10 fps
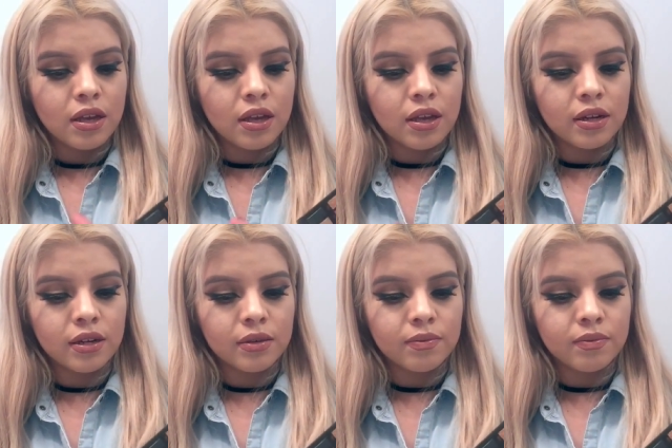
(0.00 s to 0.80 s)

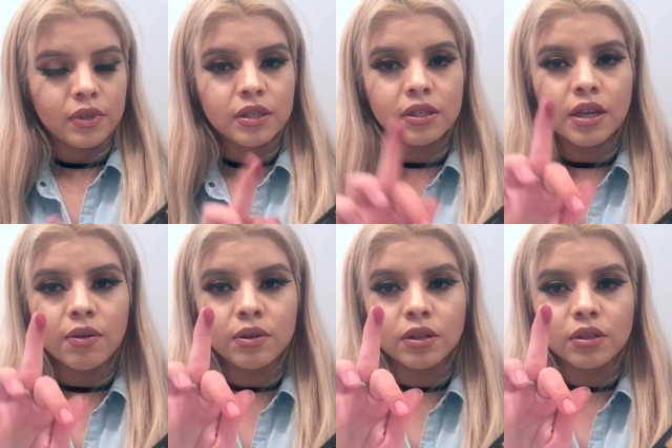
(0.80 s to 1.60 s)
And this is
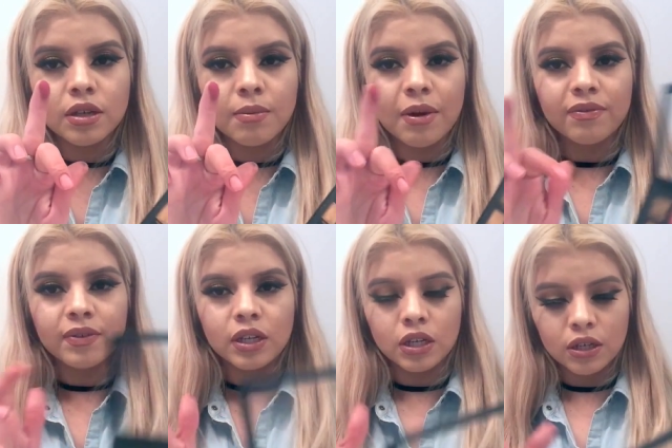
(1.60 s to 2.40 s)
how it looks on my
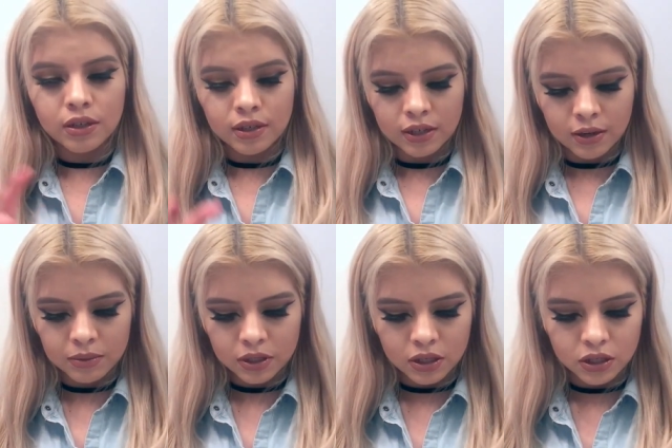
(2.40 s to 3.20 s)
finger, and I'm
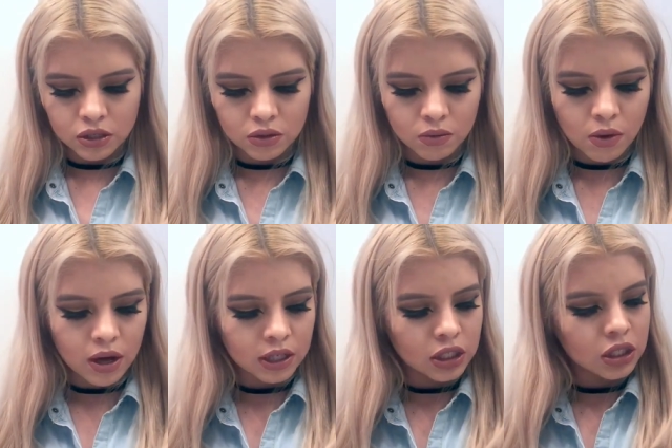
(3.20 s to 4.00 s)
just gonna
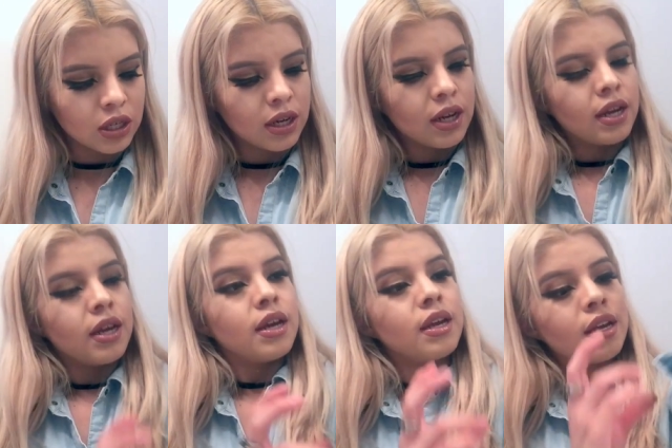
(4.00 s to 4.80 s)
swatch
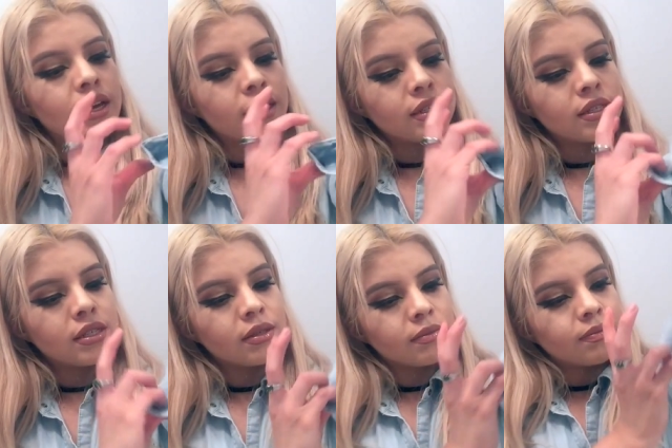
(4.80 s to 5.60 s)

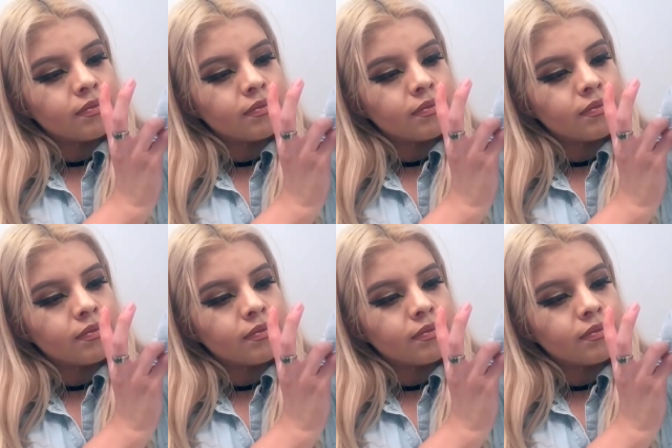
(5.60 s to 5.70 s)
it.